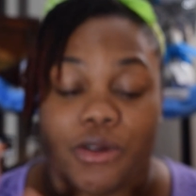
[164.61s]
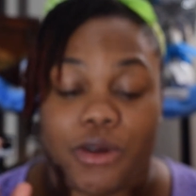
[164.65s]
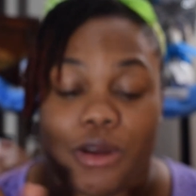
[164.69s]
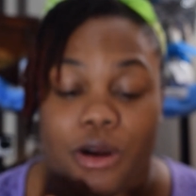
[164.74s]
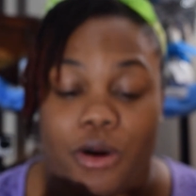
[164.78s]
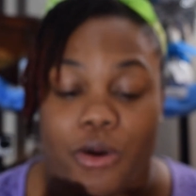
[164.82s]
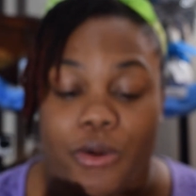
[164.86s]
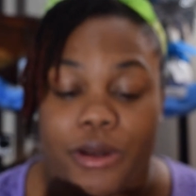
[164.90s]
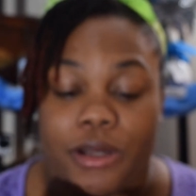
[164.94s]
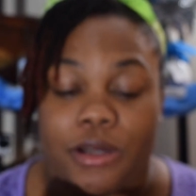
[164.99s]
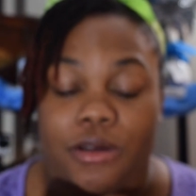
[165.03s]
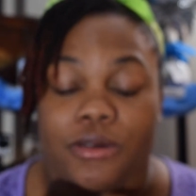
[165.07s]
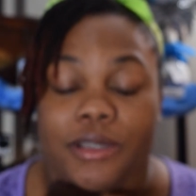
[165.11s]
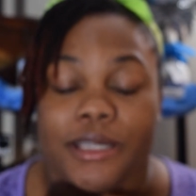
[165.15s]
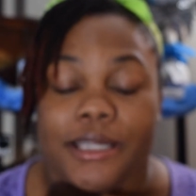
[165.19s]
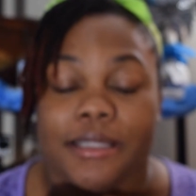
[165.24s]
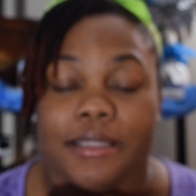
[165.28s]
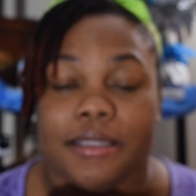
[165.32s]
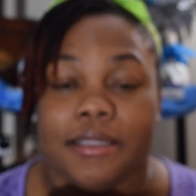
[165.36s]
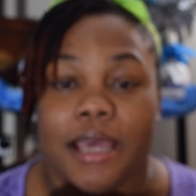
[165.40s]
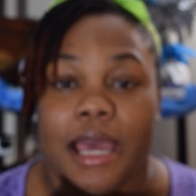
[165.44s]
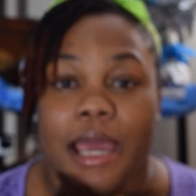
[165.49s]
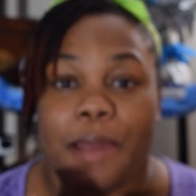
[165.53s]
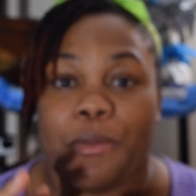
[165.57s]
you how it look
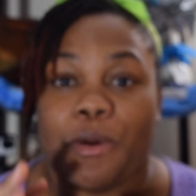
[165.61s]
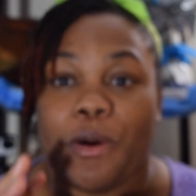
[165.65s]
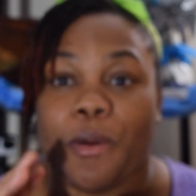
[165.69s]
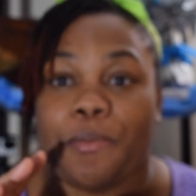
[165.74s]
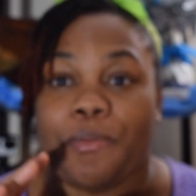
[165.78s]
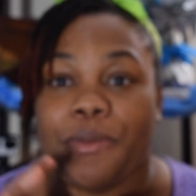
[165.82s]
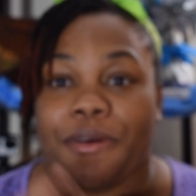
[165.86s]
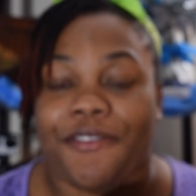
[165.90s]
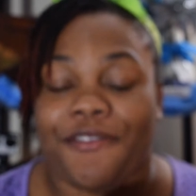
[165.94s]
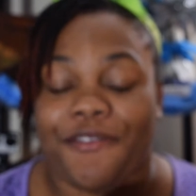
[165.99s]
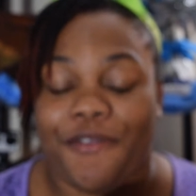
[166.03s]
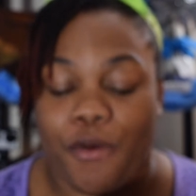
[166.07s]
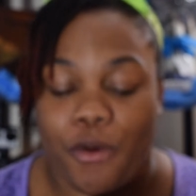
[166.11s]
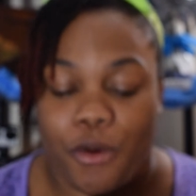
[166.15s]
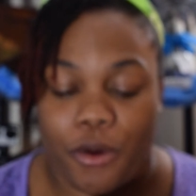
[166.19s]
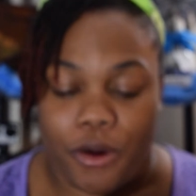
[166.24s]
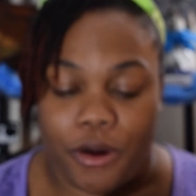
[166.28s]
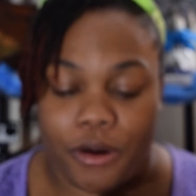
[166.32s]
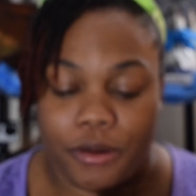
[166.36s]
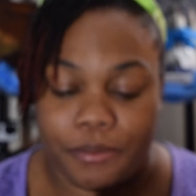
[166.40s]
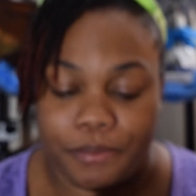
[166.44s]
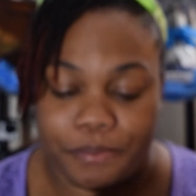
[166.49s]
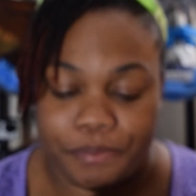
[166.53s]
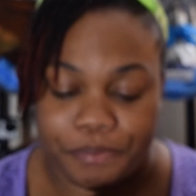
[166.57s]
inside. But before